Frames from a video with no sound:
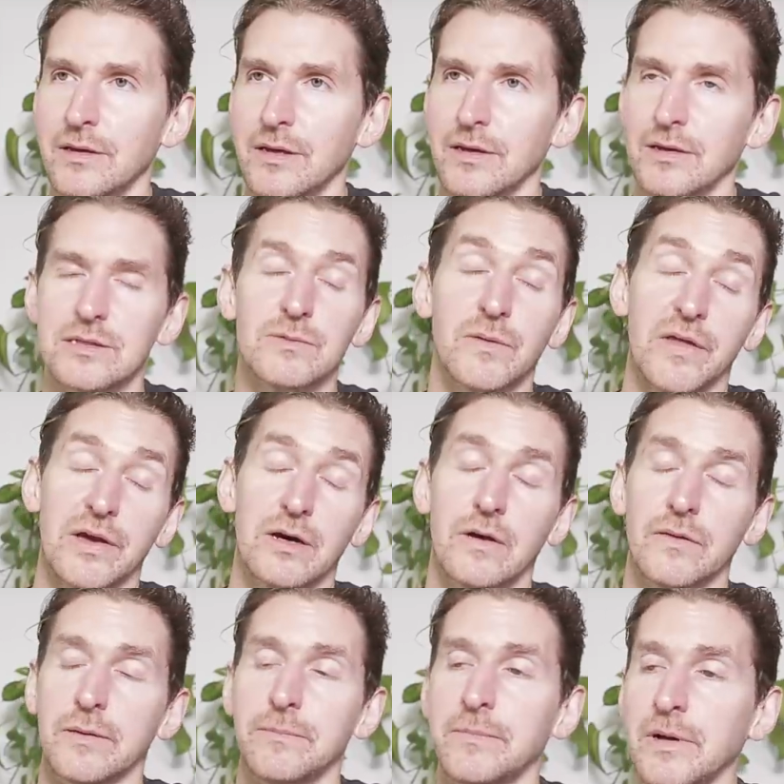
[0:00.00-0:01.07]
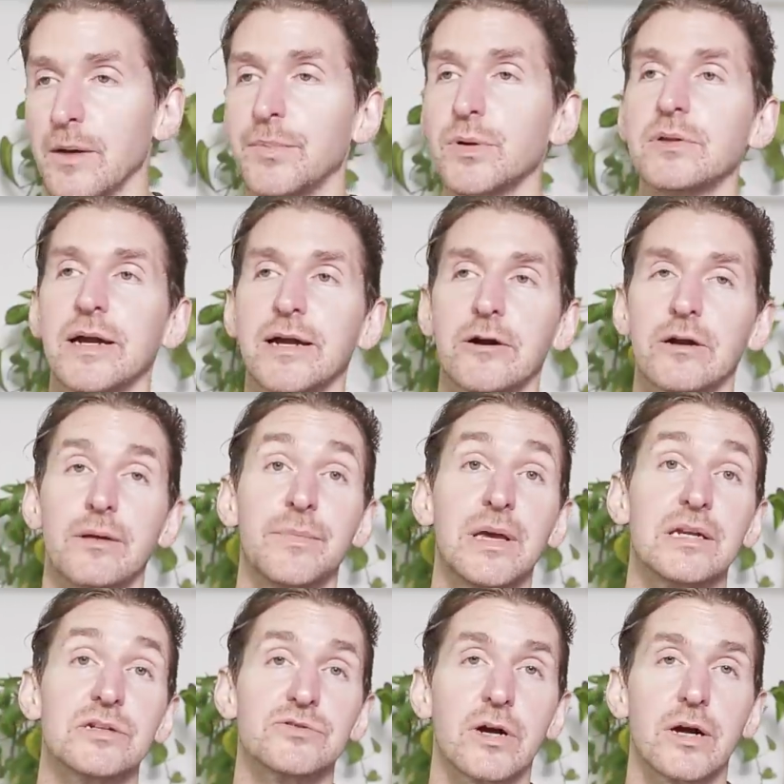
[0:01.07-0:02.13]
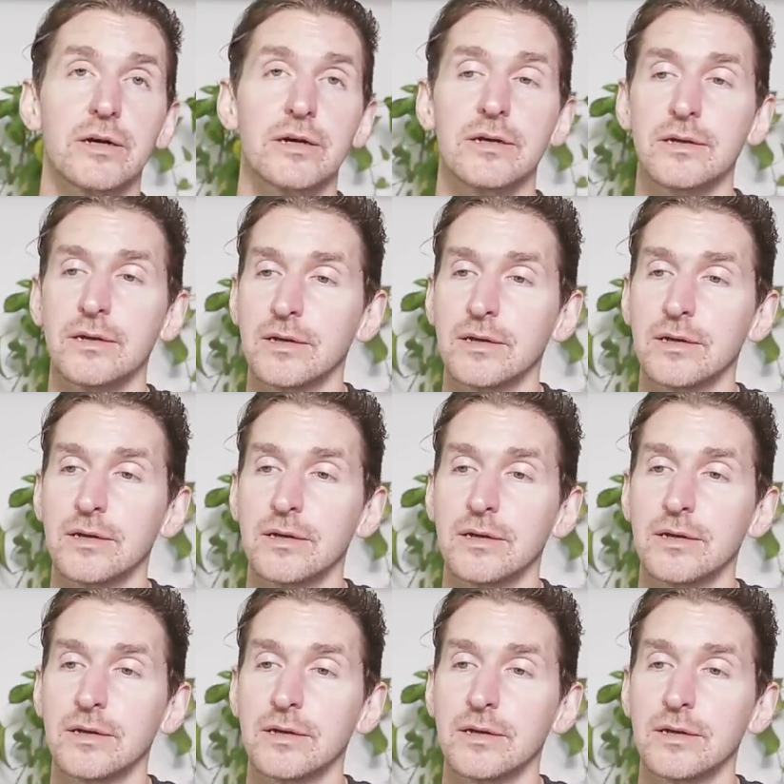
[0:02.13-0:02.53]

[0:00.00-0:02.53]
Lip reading: that's what they called him, a bootlegger and a mean drunk,